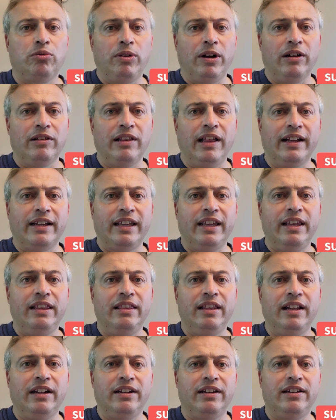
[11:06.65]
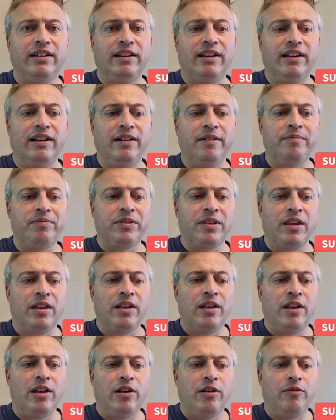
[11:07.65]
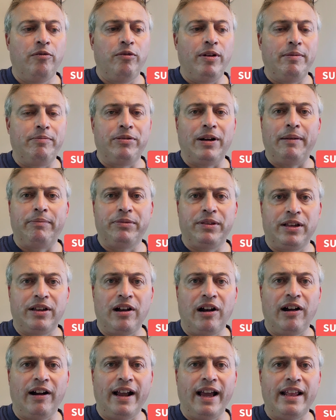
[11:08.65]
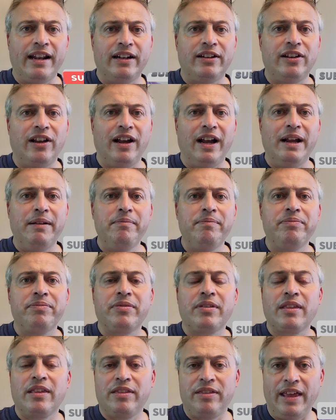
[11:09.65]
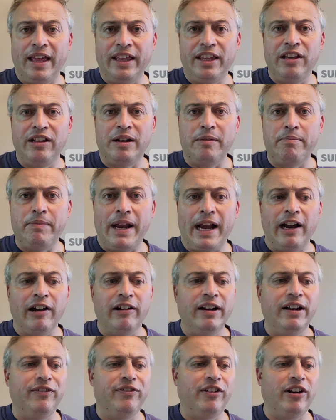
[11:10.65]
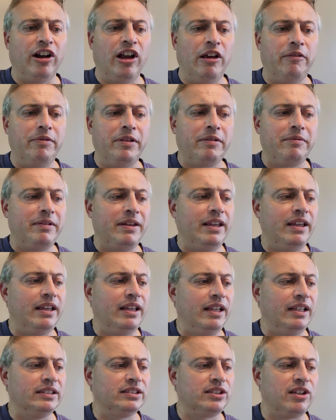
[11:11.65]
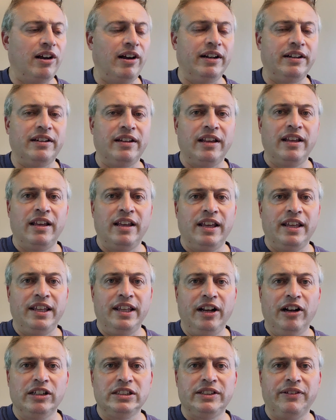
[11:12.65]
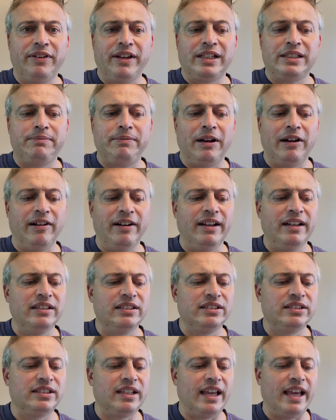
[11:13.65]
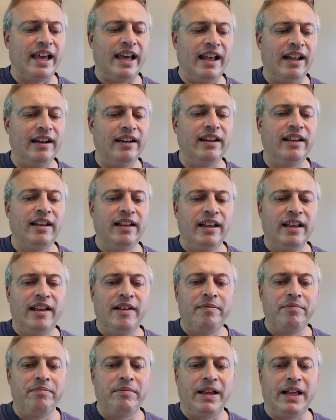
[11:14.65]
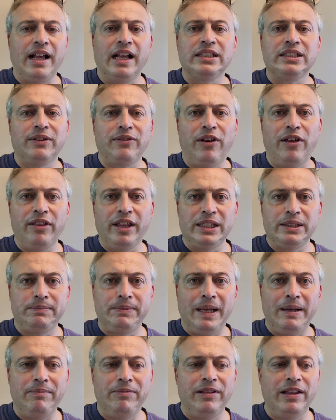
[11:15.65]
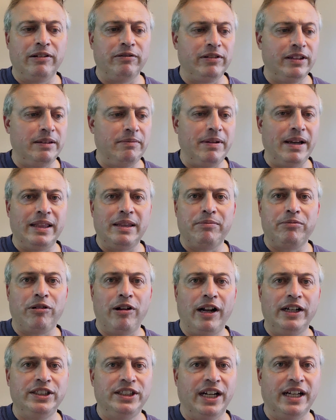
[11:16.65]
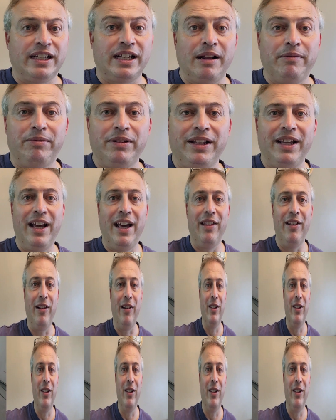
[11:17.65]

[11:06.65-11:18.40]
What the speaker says: We're lucky that we prepped the car ahead of time. Thank you to Perry for helping me. He's got years of experience, and because of all these people, it really made the project come together.